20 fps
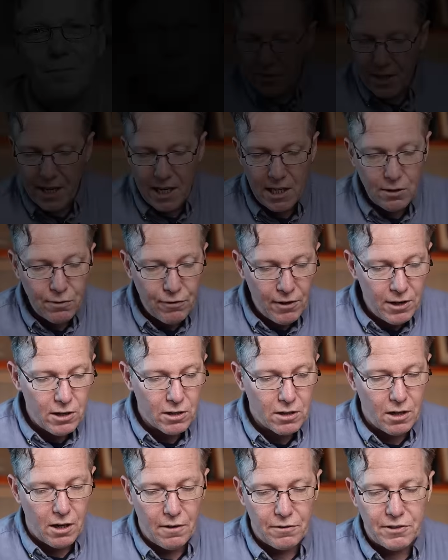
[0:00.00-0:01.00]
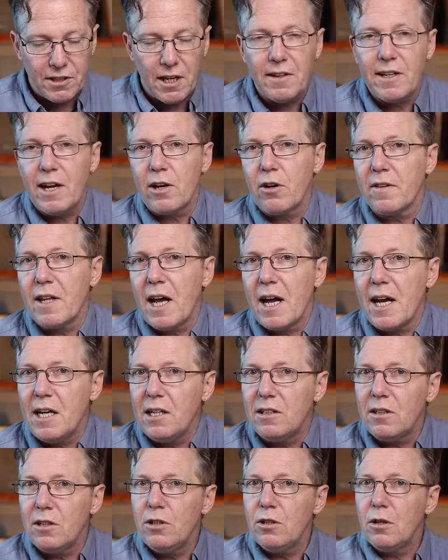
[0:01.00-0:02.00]
These photographs, they've got that
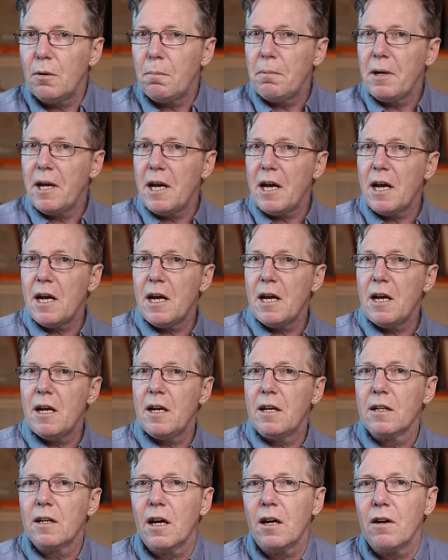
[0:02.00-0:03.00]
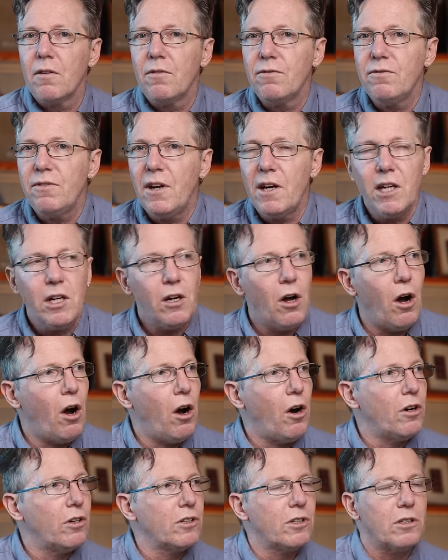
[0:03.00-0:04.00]
Eastern European kind of very
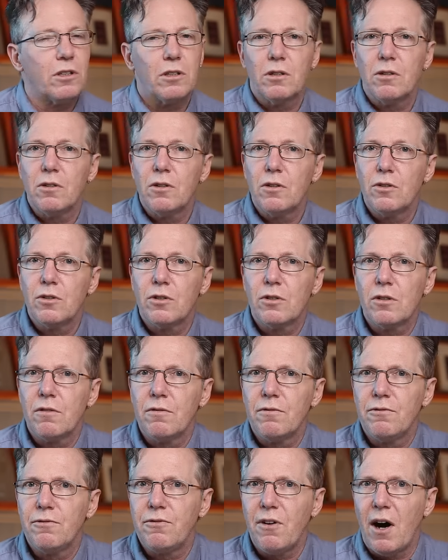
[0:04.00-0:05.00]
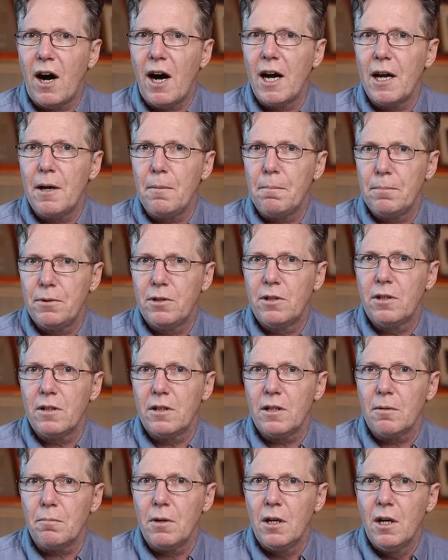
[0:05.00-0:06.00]
odd sort of vibe to
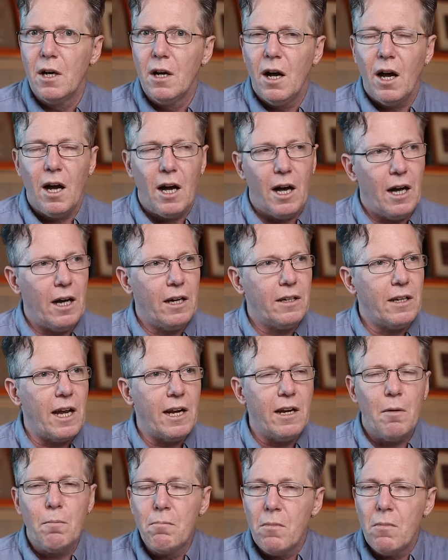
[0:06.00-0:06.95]
them. And in a